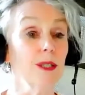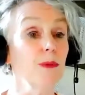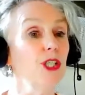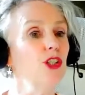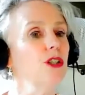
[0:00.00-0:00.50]
so
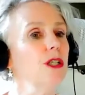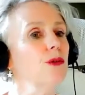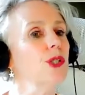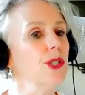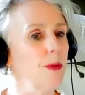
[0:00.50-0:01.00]
we should know
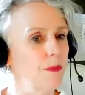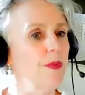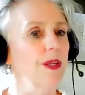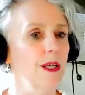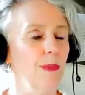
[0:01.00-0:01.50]

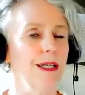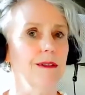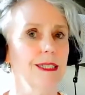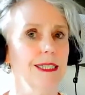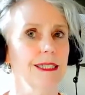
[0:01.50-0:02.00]
something
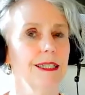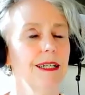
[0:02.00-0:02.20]
about it.